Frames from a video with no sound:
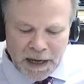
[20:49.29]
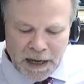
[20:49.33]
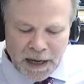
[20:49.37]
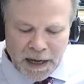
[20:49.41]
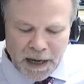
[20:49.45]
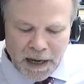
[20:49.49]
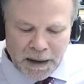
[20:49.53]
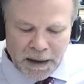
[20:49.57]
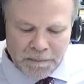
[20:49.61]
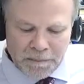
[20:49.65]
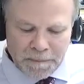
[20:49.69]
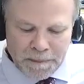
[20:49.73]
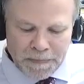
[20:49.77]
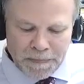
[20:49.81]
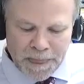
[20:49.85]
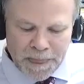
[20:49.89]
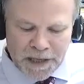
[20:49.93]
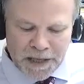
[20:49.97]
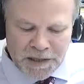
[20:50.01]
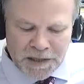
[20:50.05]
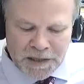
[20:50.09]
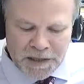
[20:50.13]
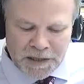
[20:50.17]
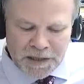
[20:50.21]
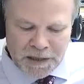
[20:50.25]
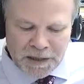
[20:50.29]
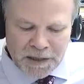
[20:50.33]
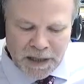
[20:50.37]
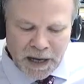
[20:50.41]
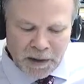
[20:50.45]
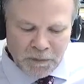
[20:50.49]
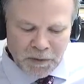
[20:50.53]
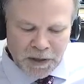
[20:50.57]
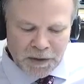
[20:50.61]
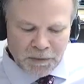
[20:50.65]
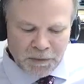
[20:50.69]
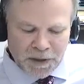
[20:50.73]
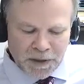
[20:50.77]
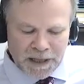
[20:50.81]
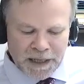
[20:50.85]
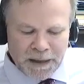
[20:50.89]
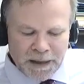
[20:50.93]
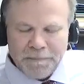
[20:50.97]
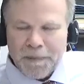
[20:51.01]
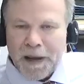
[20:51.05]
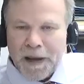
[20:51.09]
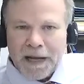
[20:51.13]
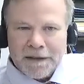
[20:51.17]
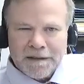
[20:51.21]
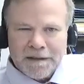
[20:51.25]
Um, I really want to
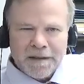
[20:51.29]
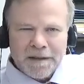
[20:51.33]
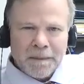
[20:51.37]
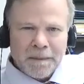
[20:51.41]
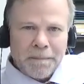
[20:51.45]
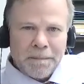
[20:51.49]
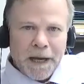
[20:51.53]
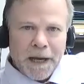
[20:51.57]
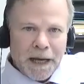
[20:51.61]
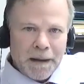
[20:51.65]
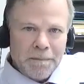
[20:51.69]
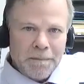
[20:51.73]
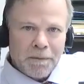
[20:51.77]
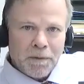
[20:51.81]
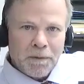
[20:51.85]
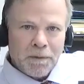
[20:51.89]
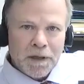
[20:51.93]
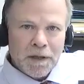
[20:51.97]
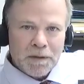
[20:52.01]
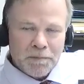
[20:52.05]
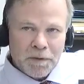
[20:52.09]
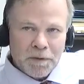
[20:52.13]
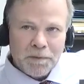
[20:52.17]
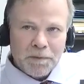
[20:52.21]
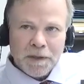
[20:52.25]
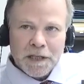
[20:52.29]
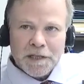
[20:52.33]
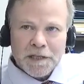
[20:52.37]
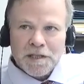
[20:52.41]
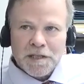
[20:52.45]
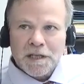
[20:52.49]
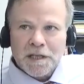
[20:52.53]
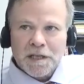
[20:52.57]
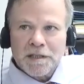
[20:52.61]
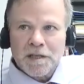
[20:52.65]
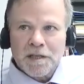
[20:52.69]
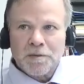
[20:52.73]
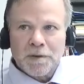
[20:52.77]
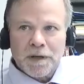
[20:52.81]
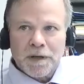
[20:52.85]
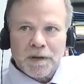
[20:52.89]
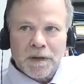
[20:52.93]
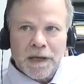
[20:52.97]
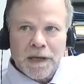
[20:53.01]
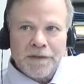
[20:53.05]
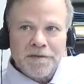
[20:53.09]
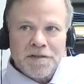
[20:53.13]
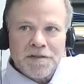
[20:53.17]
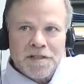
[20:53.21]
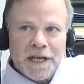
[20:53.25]
get back to the paper. Well, let's continue with
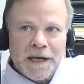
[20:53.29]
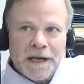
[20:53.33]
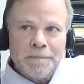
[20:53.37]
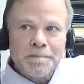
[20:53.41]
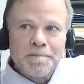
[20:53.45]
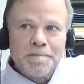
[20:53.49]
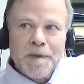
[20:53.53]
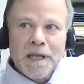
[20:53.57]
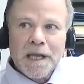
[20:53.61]
glyphosate.